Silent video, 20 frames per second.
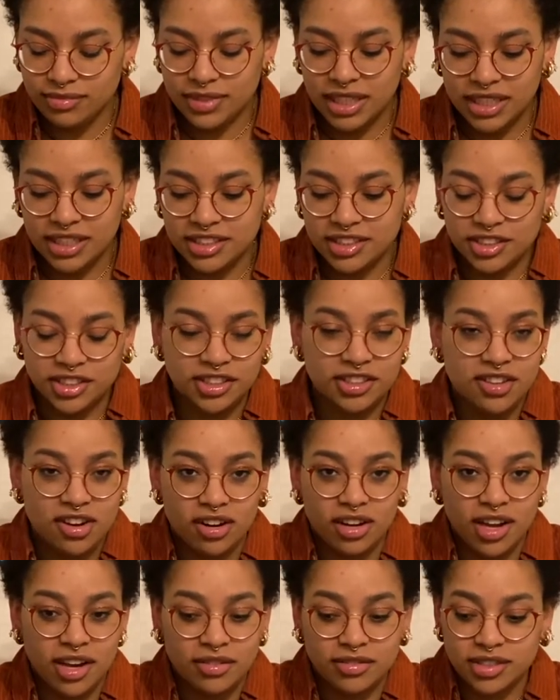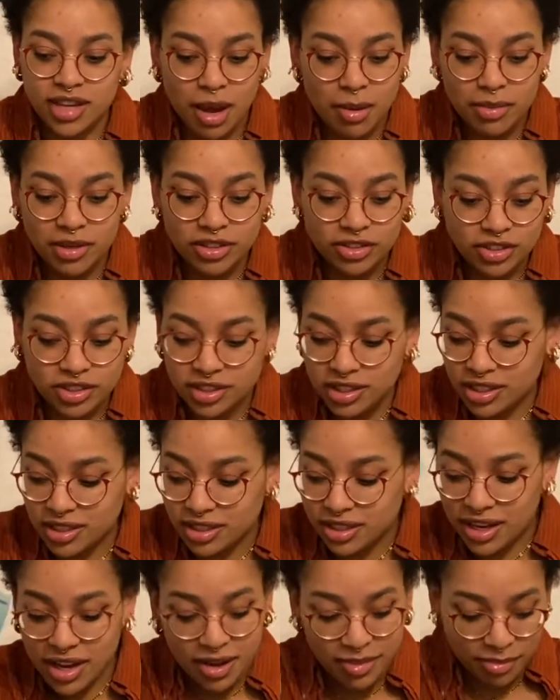it's just their lives. I'm interested,
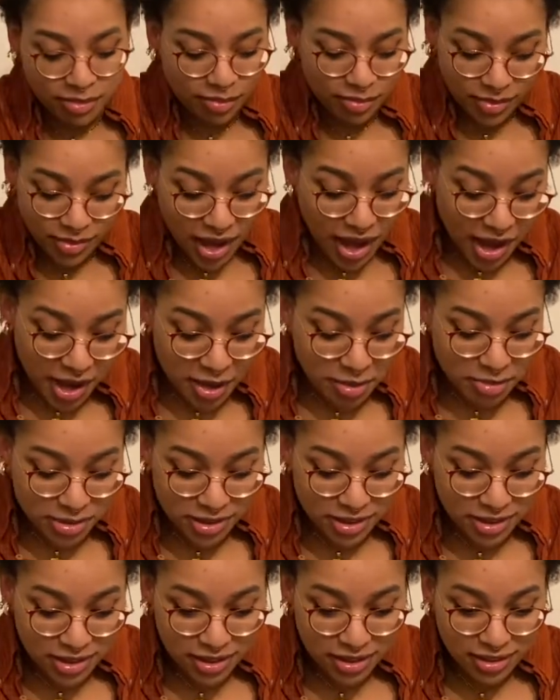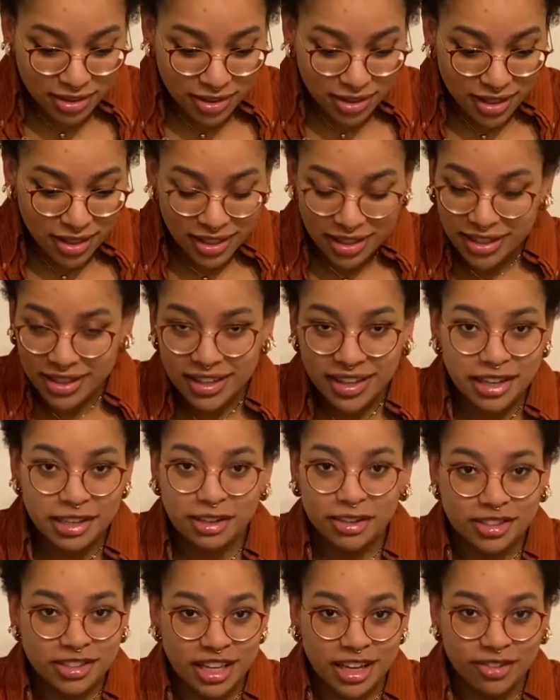I'm hyped. It
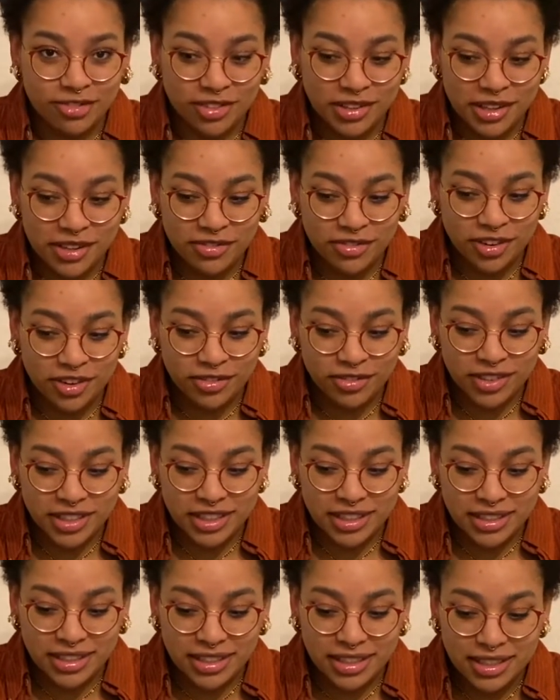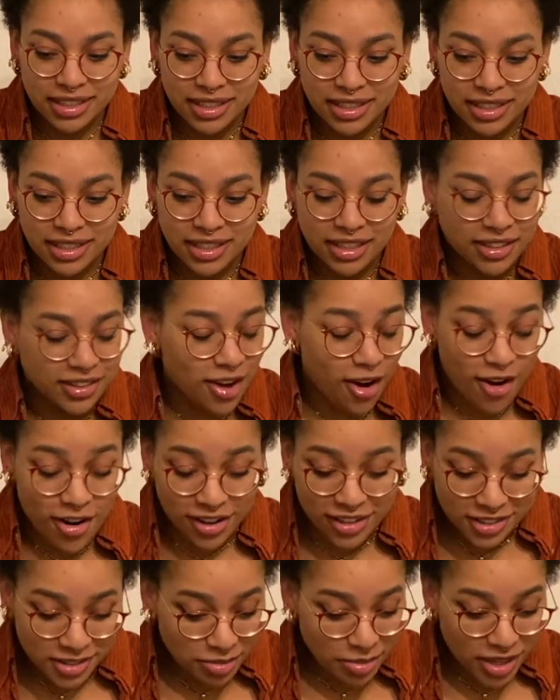looked like a really fun read. The art
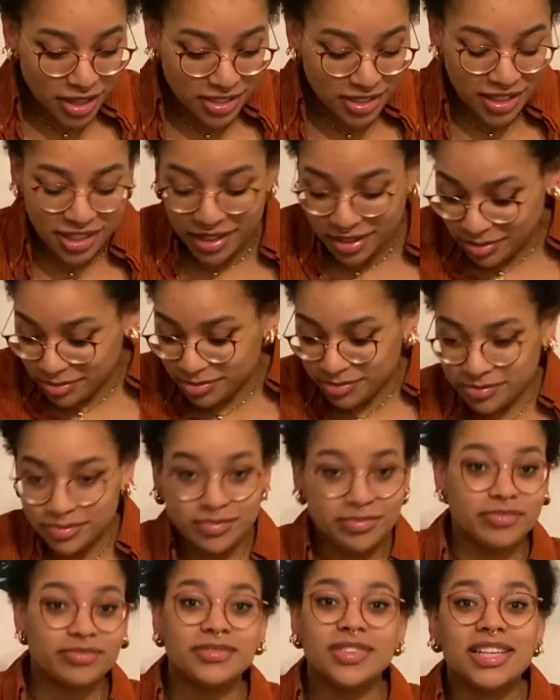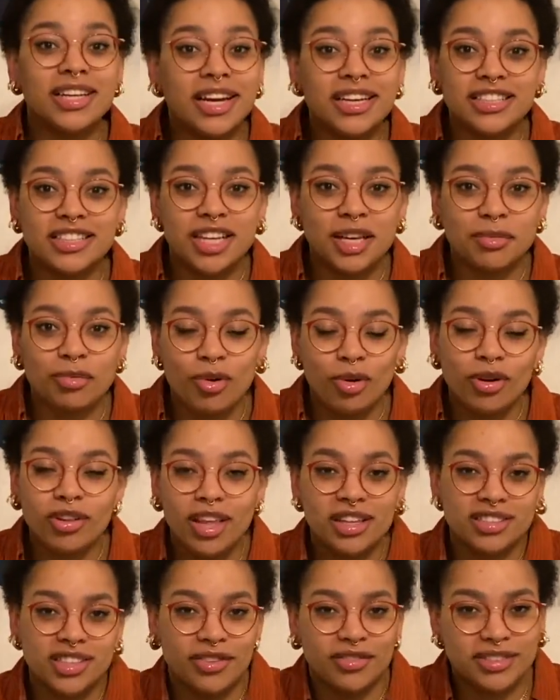is amazing. Need I say more?
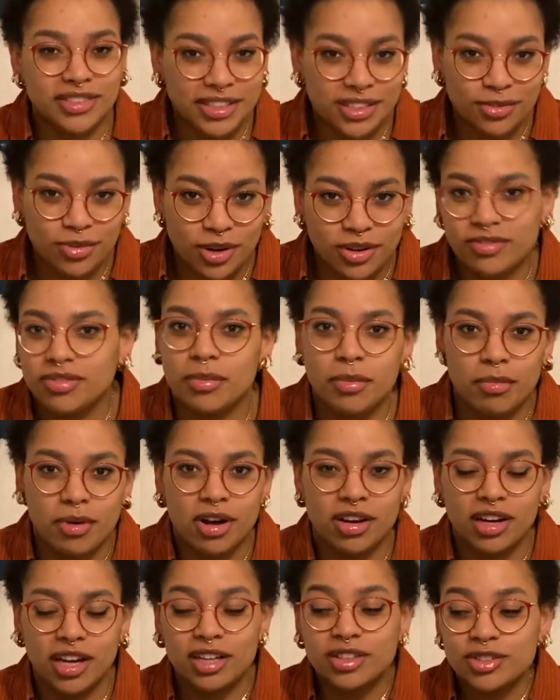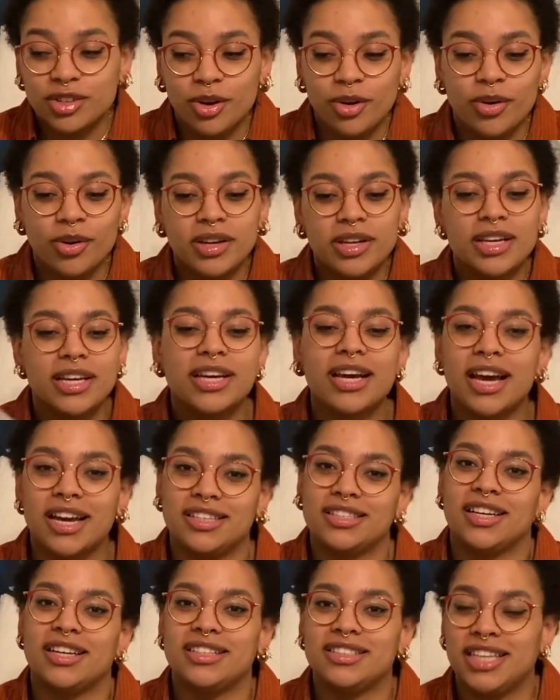That's everything you want from a manga. So
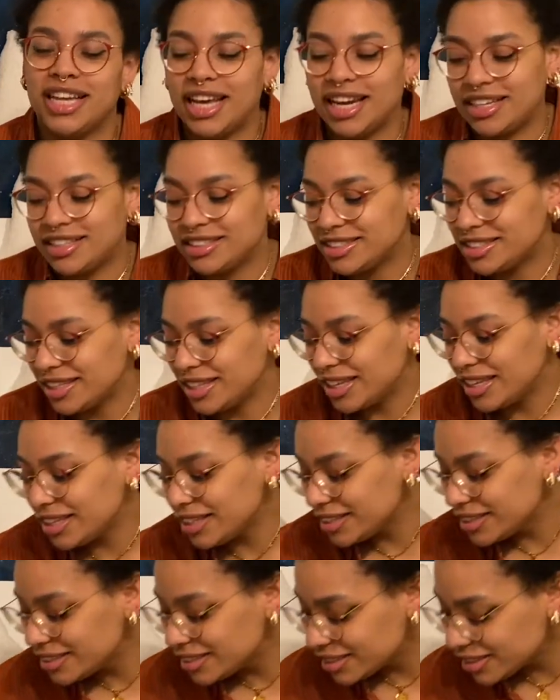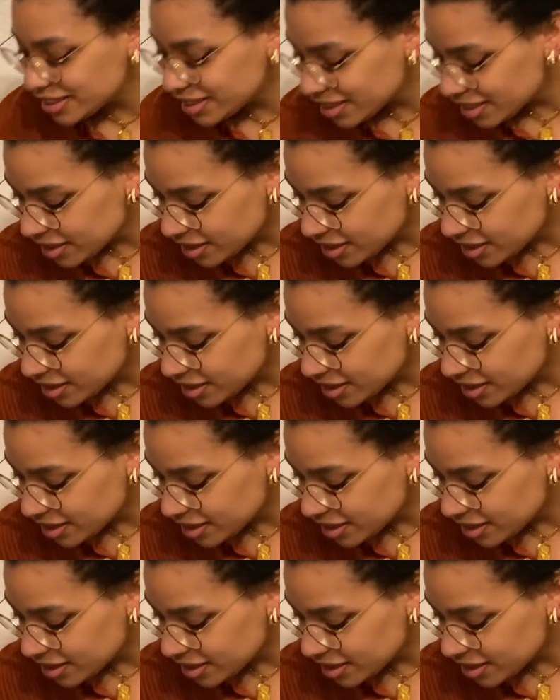excited to get into these